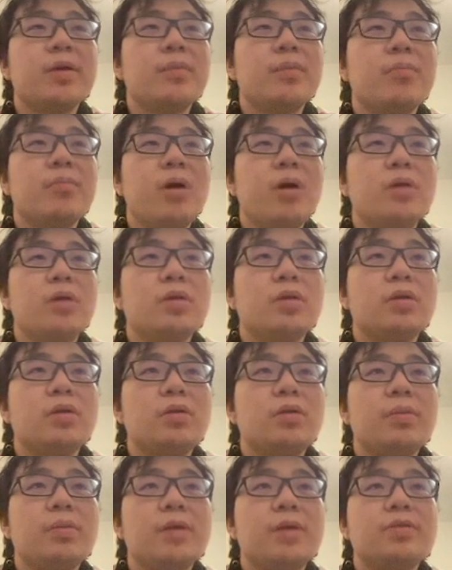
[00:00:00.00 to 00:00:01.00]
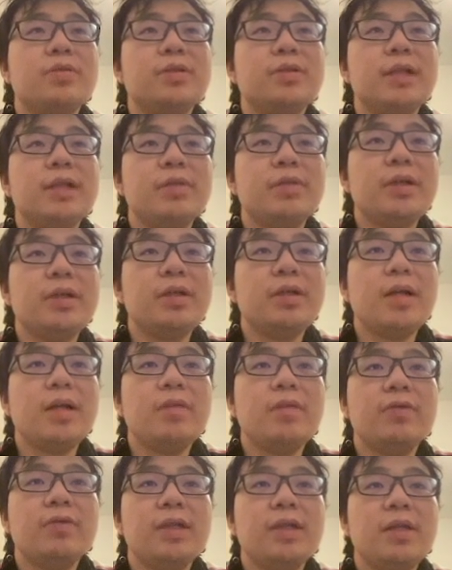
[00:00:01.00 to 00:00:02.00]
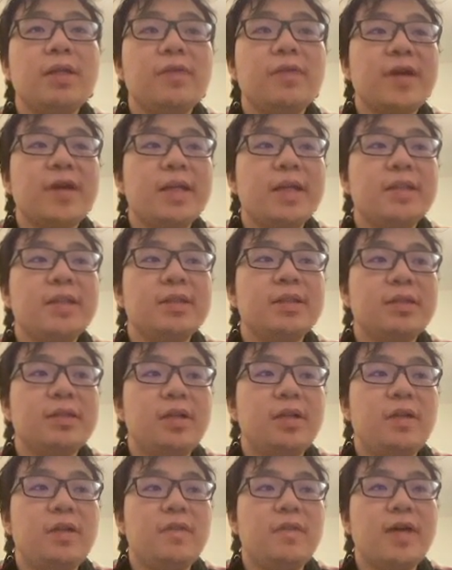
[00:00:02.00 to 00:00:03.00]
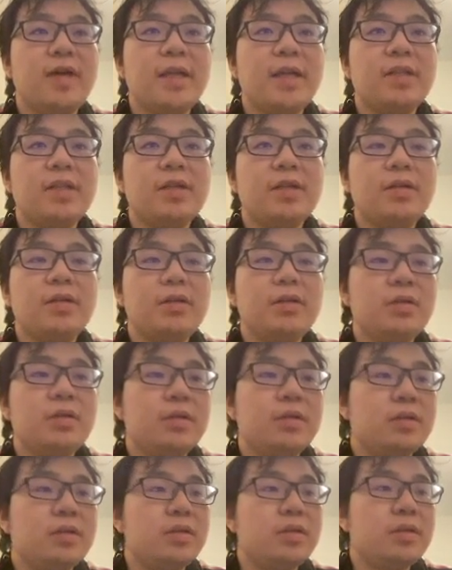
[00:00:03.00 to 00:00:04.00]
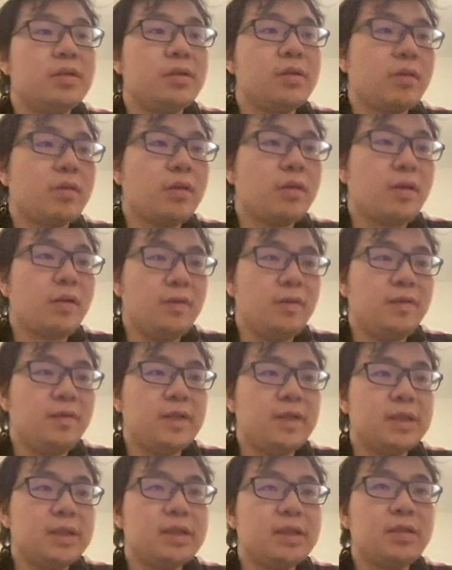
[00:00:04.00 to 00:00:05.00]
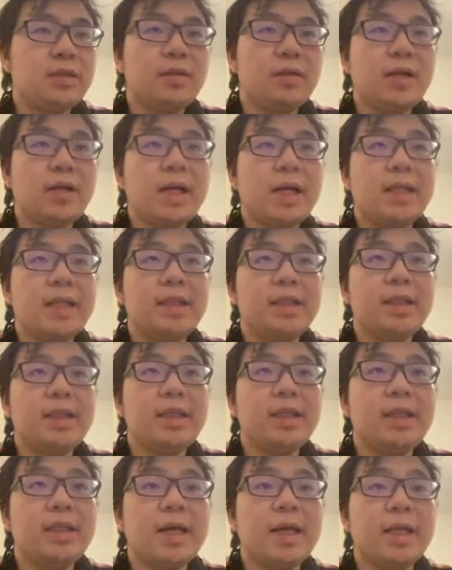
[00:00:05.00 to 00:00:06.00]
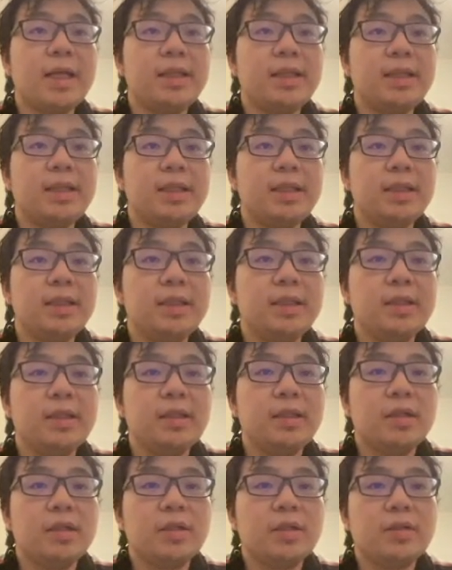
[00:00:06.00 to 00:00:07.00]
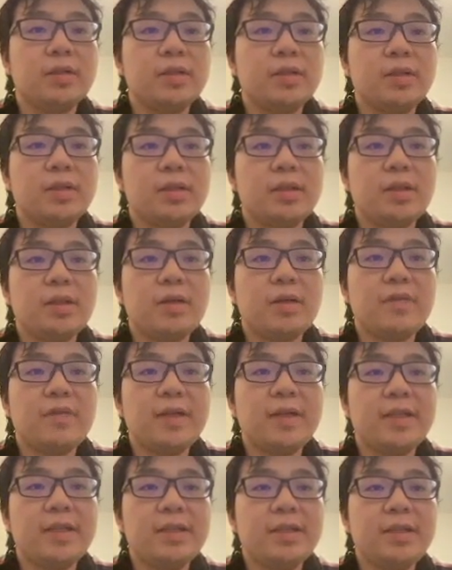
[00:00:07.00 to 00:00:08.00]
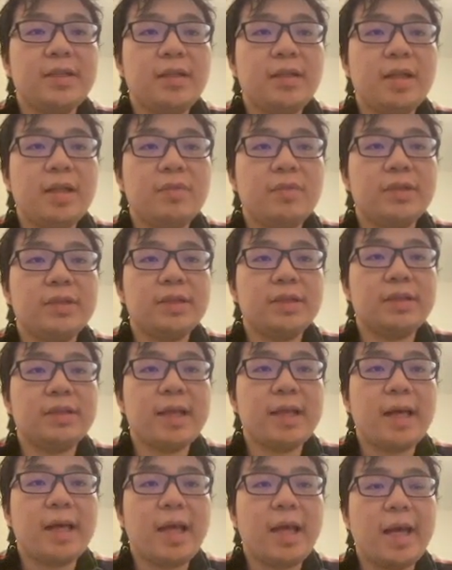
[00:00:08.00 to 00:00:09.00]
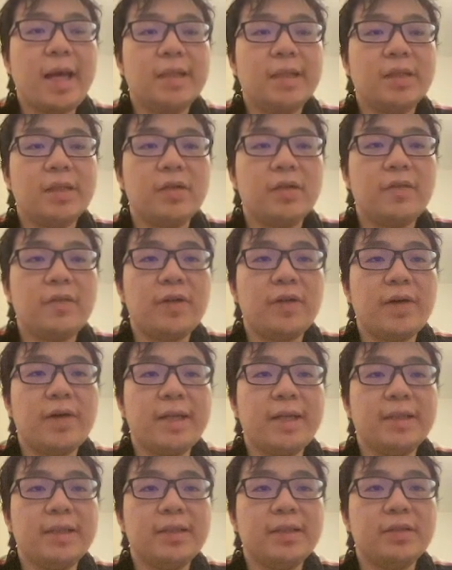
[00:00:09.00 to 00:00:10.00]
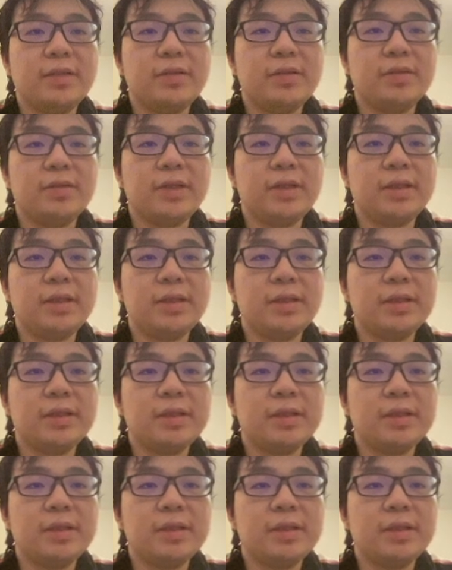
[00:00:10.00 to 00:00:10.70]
and we find final ID. Good. Now we find this here, and we just add override to it.